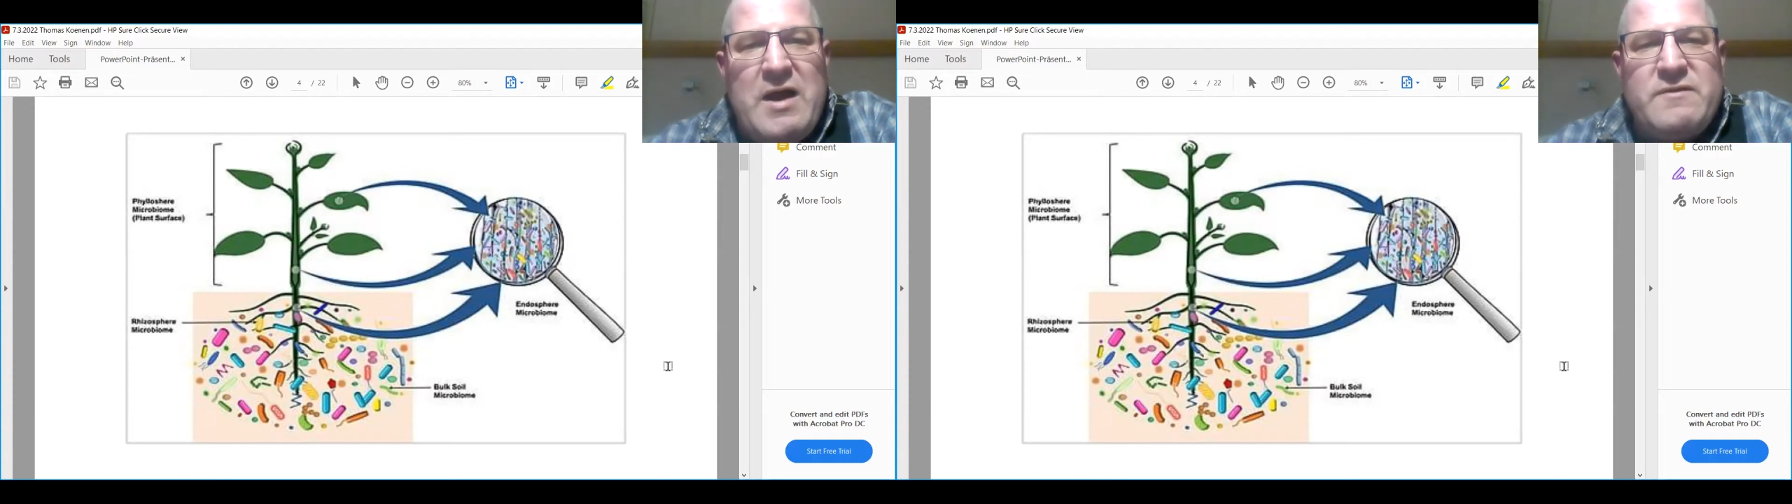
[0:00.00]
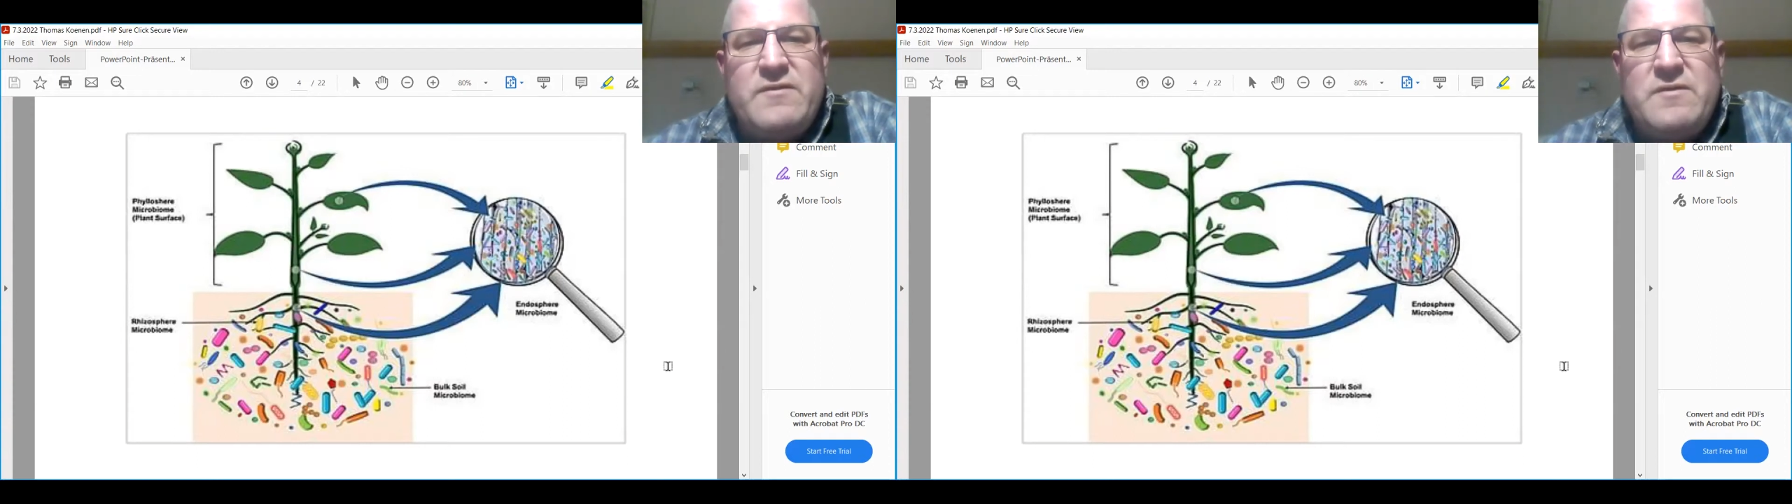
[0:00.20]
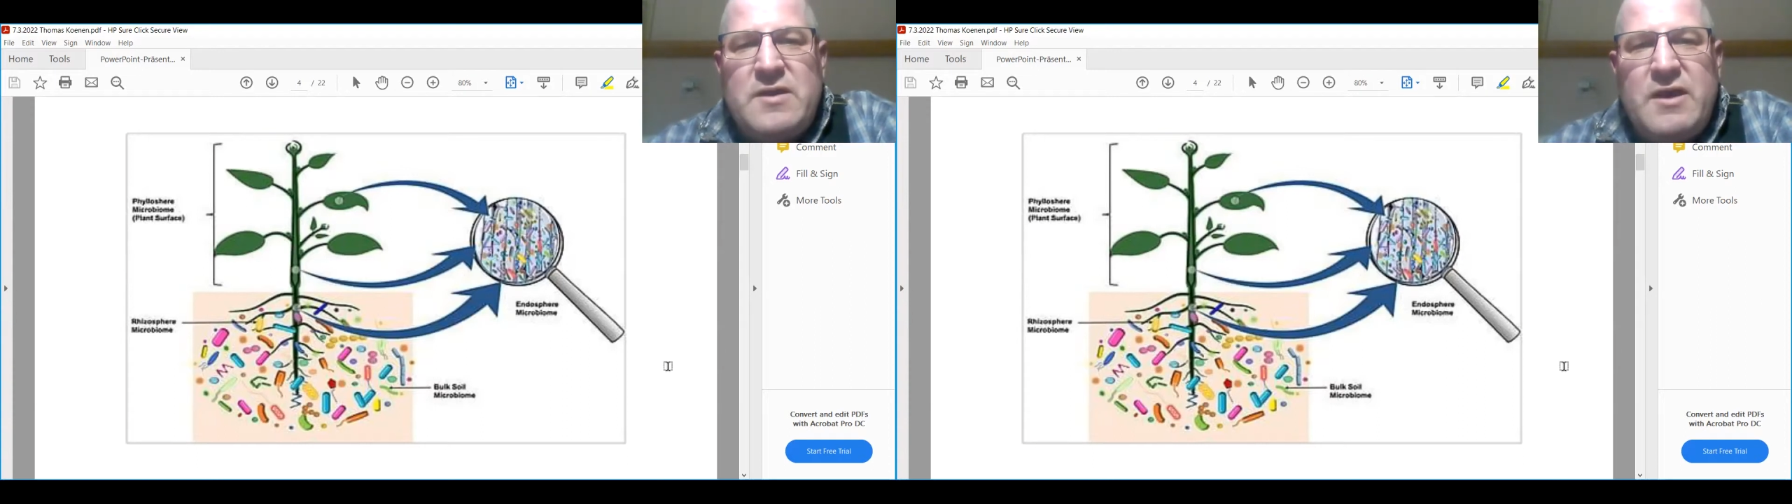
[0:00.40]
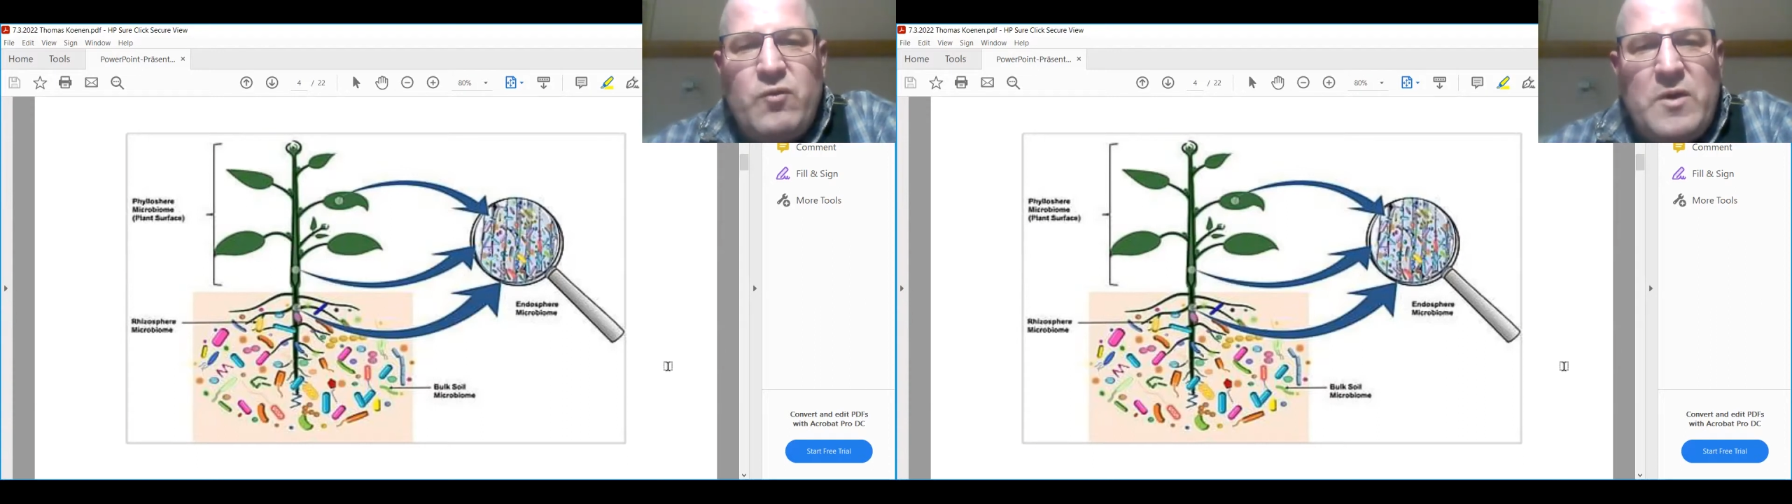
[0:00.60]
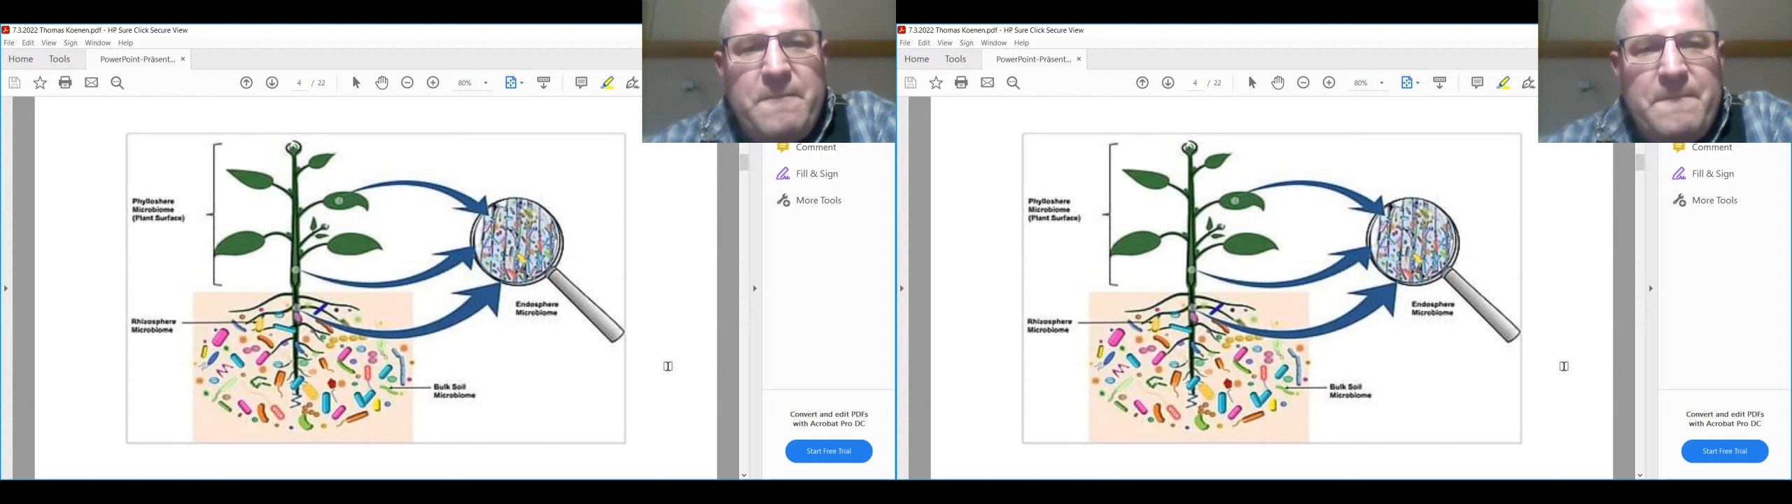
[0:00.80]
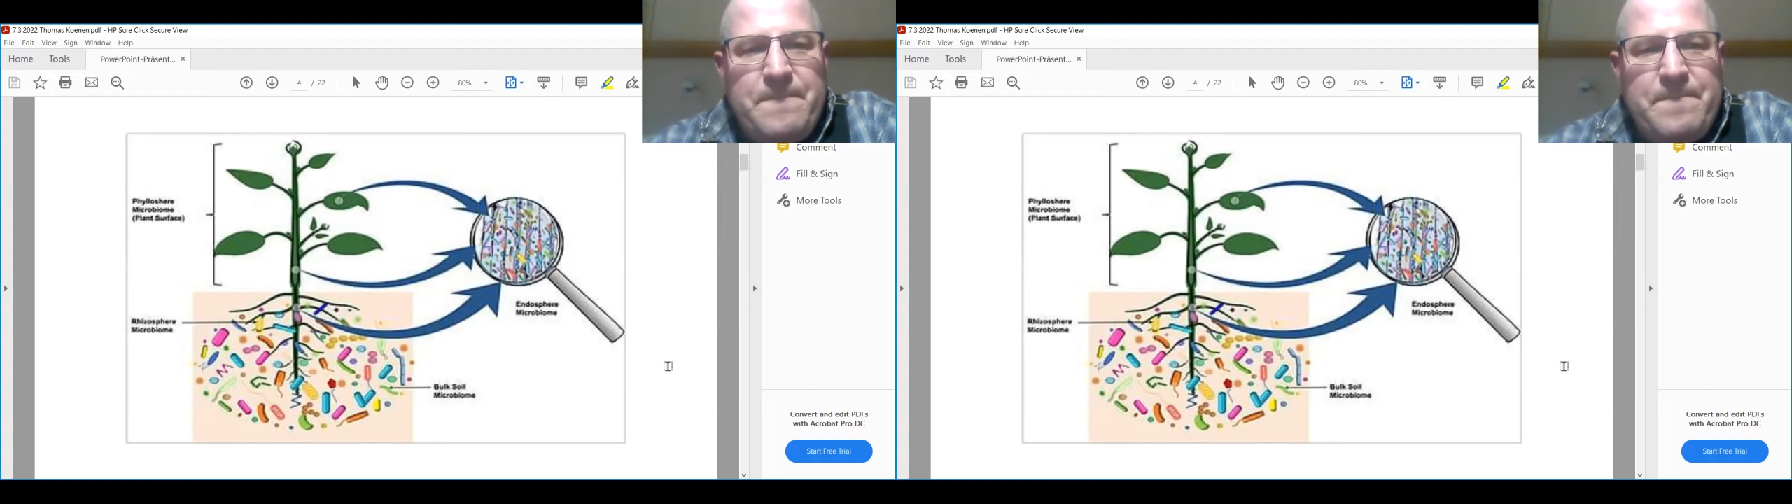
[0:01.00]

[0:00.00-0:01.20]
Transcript: us. Next one.